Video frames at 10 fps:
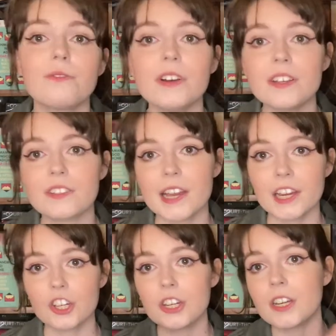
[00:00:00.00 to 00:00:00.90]
first
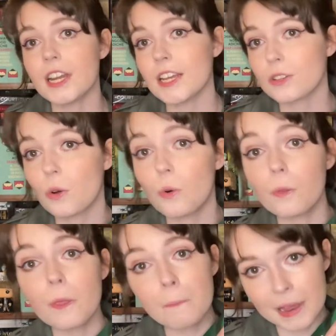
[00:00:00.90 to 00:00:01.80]
section is
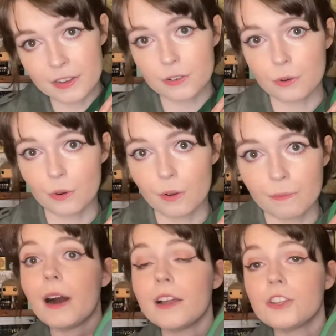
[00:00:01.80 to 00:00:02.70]
called The Mentor,
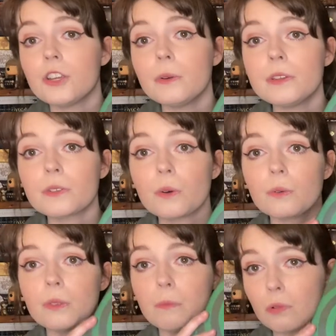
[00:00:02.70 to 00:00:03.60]
part 2 is
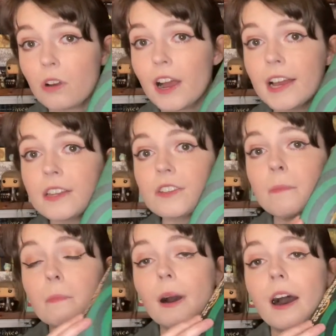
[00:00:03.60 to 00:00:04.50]
called The Prize,
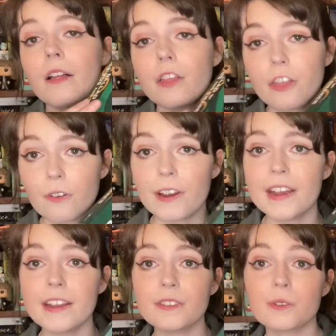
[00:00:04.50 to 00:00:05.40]
and part
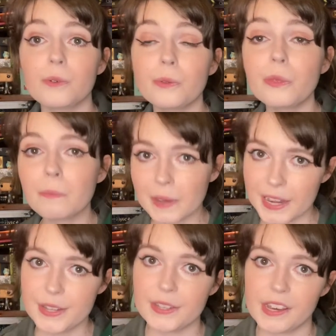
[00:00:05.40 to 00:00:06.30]
3 is called The
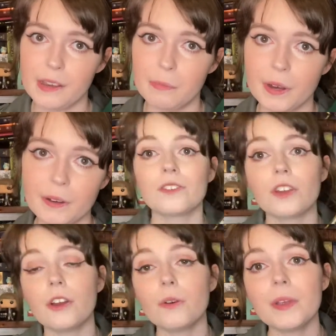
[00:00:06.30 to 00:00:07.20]
Peacekeeper.
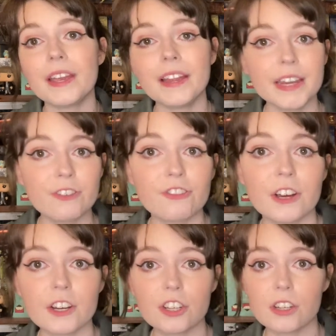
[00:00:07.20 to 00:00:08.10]
So we get an
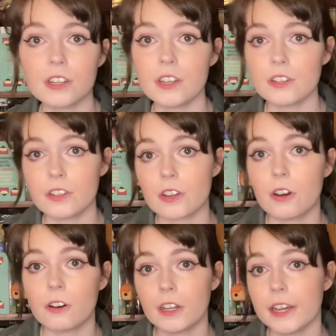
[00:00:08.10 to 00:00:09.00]
introduction into
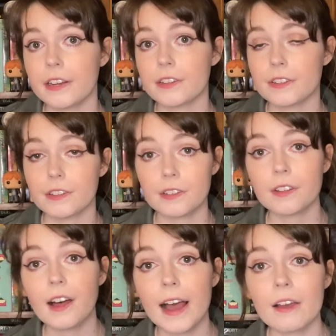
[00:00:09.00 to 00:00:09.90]
Coriolanus's
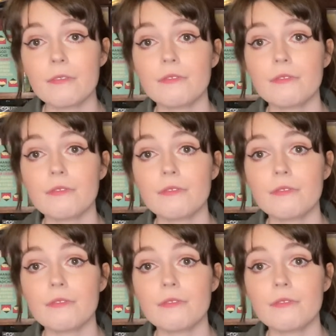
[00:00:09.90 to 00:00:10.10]
life.